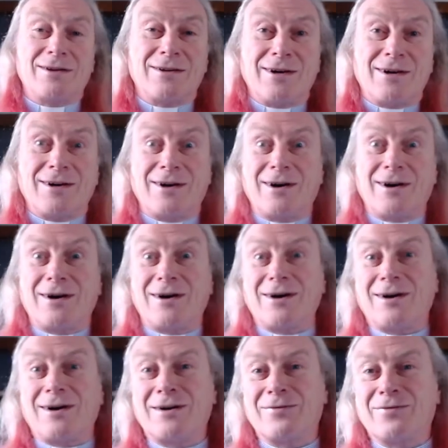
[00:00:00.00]

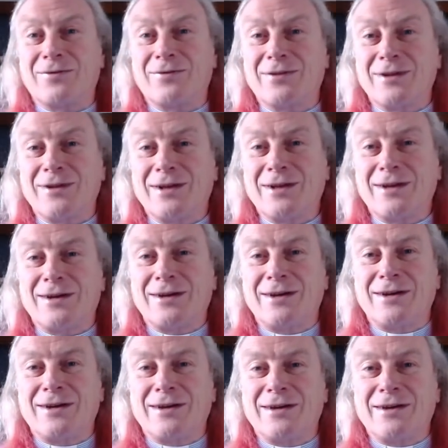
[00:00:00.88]
Ah,
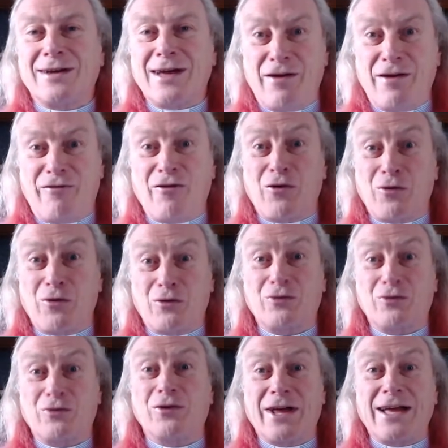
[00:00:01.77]
if
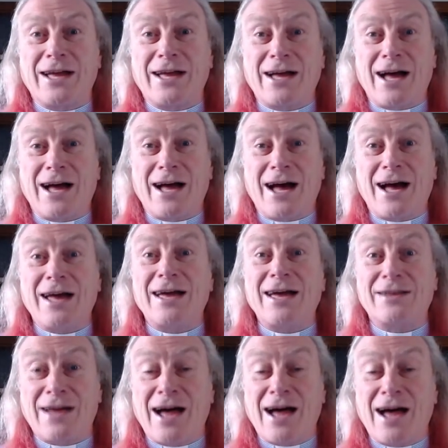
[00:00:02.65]
only I had
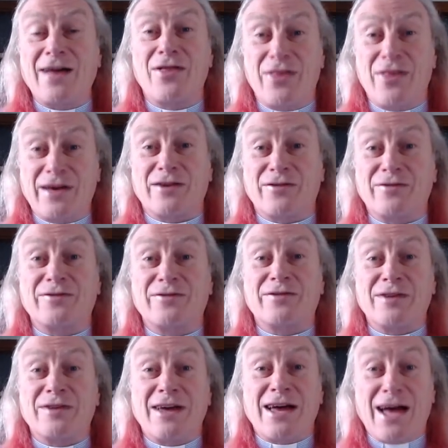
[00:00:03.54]
had this
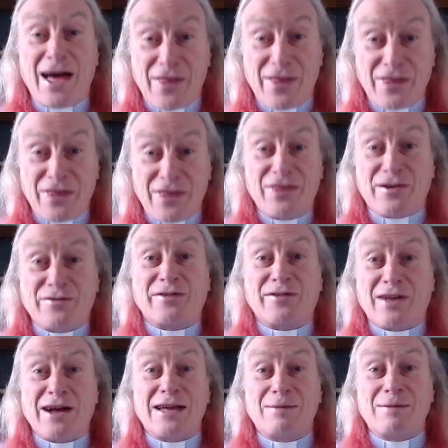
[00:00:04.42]
at this
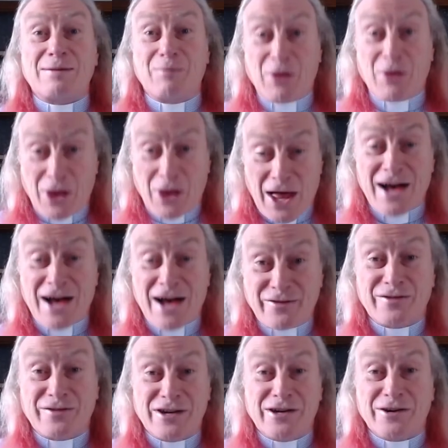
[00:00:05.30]
time
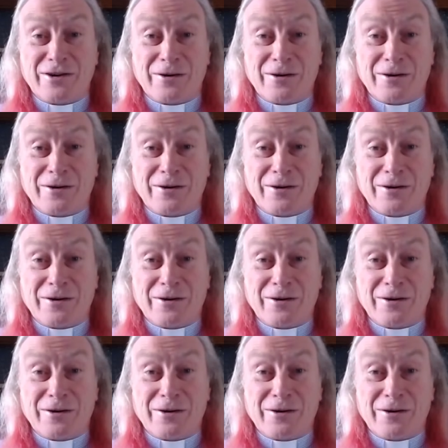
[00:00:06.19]
last year.